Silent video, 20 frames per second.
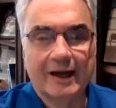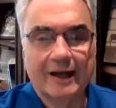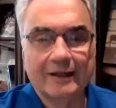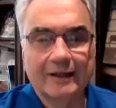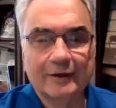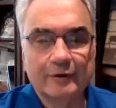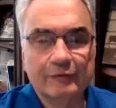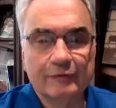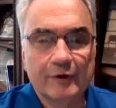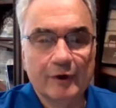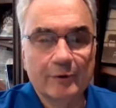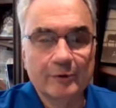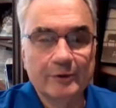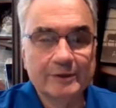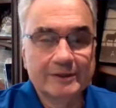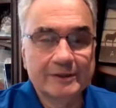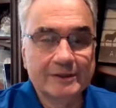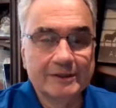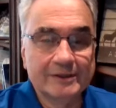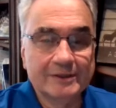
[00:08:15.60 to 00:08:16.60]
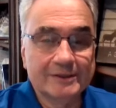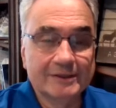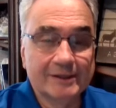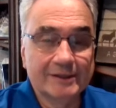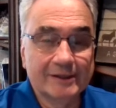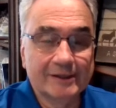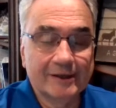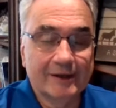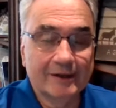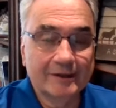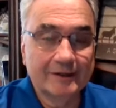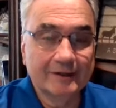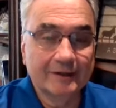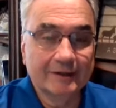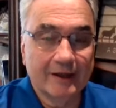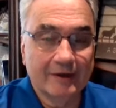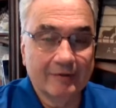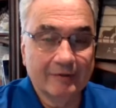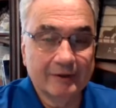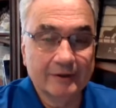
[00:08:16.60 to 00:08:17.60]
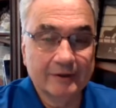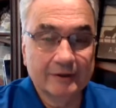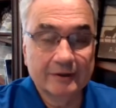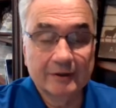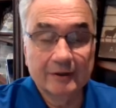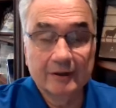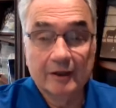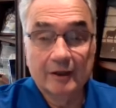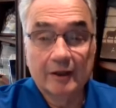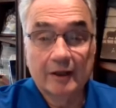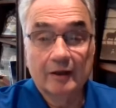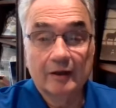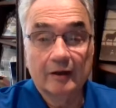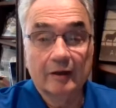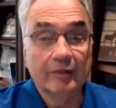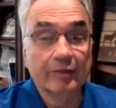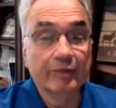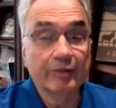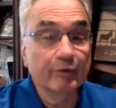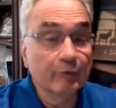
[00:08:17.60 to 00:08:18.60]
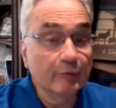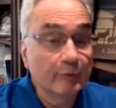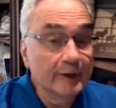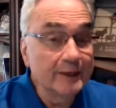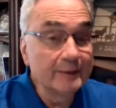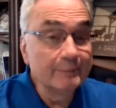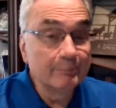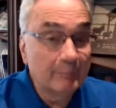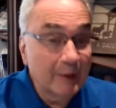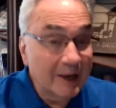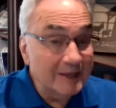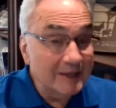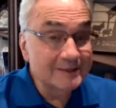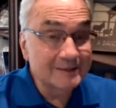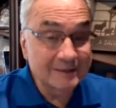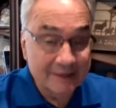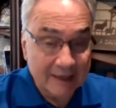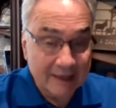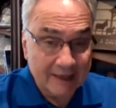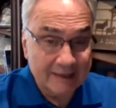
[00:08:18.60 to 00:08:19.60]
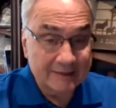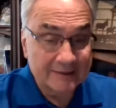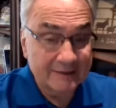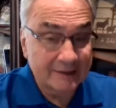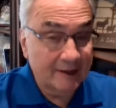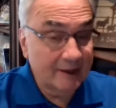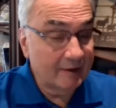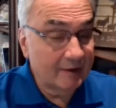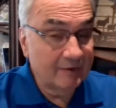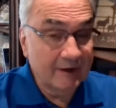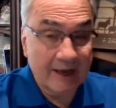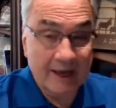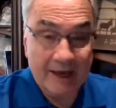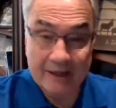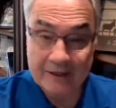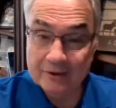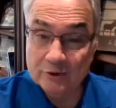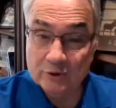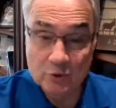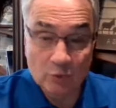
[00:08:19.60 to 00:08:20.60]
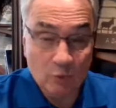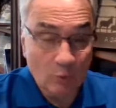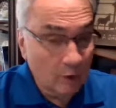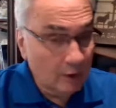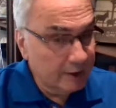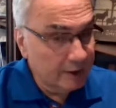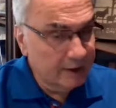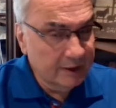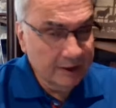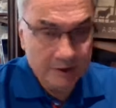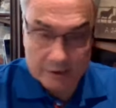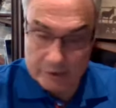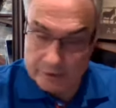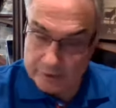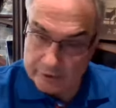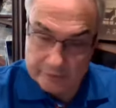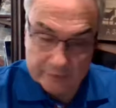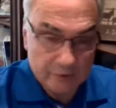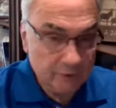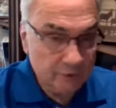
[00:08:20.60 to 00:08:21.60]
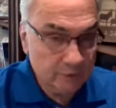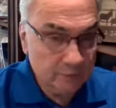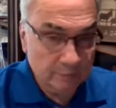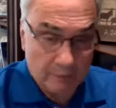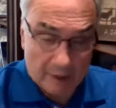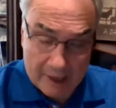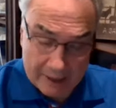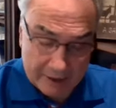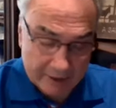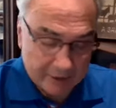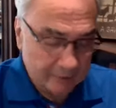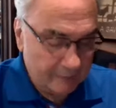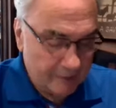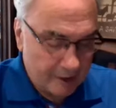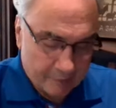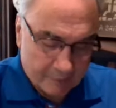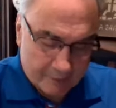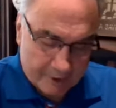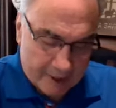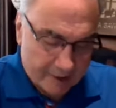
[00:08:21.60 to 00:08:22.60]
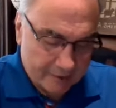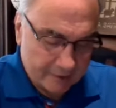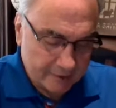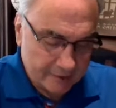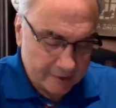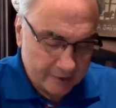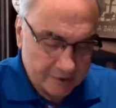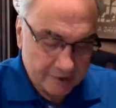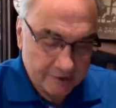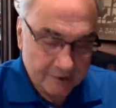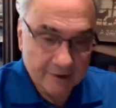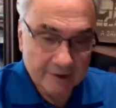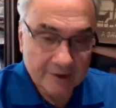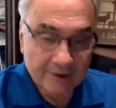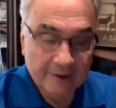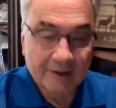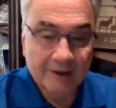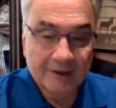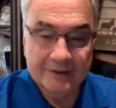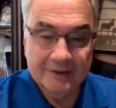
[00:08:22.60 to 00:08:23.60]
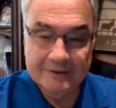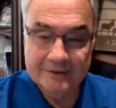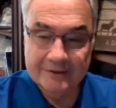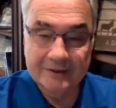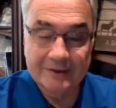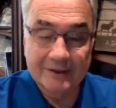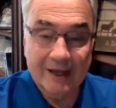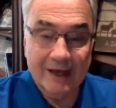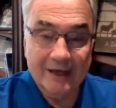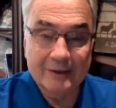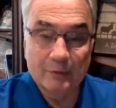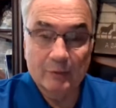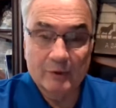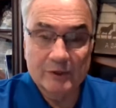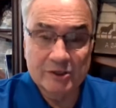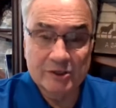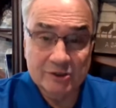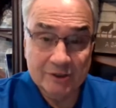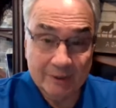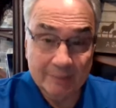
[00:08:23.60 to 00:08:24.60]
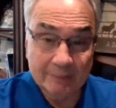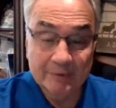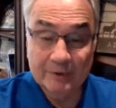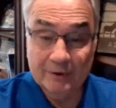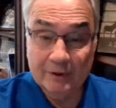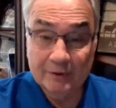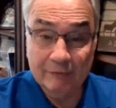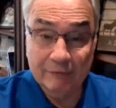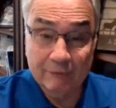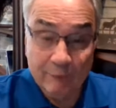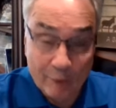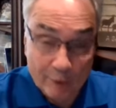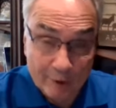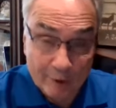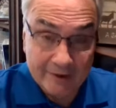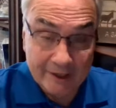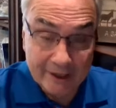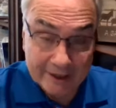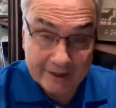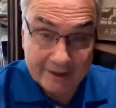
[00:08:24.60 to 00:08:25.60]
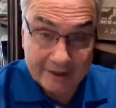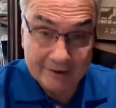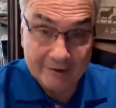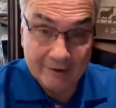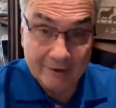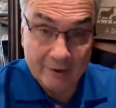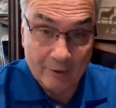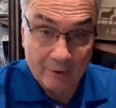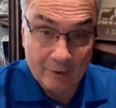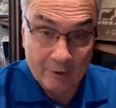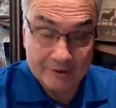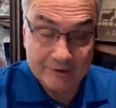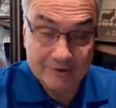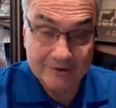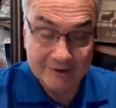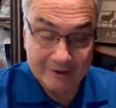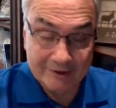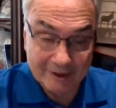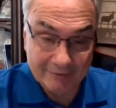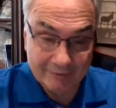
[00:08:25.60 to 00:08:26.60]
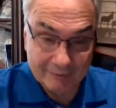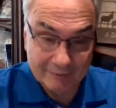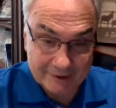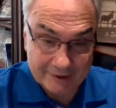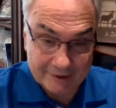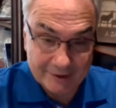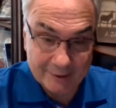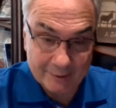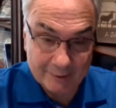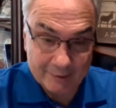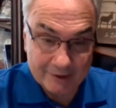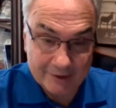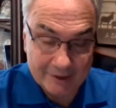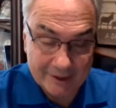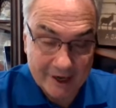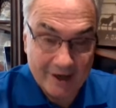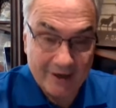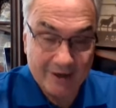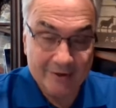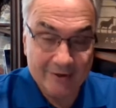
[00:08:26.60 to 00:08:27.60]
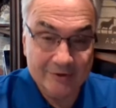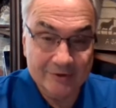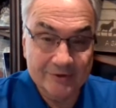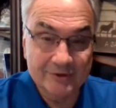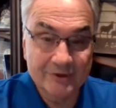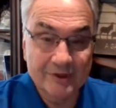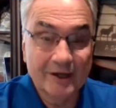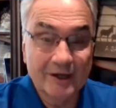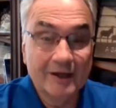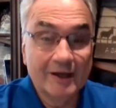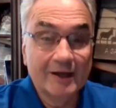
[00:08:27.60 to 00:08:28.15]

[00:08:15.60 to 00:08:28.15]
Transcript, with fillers: I look forward to you seeing you on the 11th. The three best nights I ever had in 20 years of hanging around with athletes is the night we shipped the four-legged horse Nick Fotiu to Yonkers,